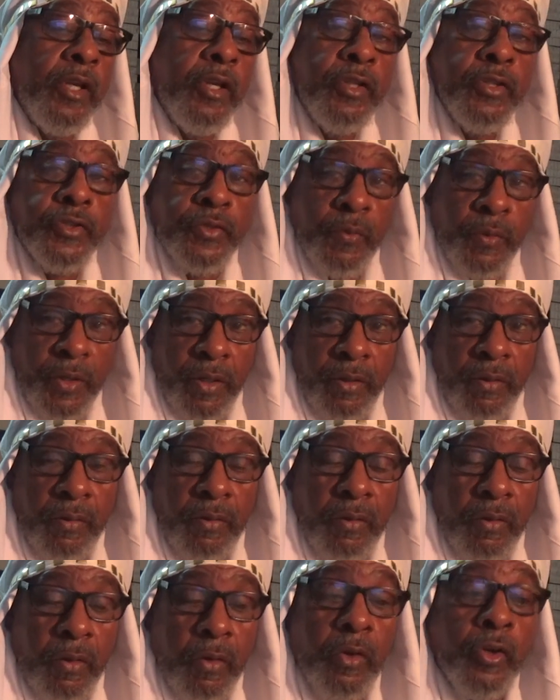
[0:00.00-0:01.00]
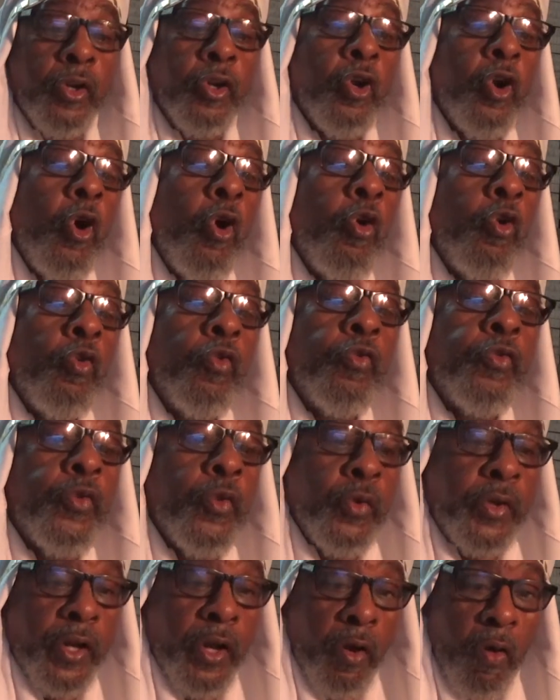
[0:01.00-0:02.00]
Israel going to go
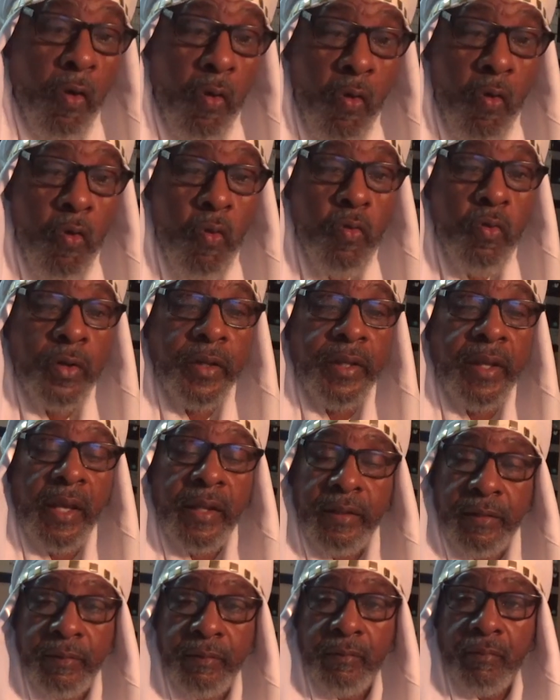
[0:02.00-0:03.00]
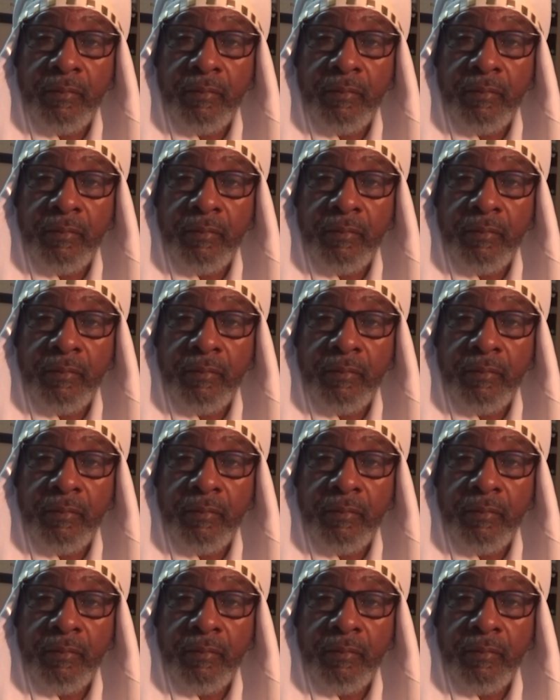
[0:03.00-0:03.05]
through their own gate,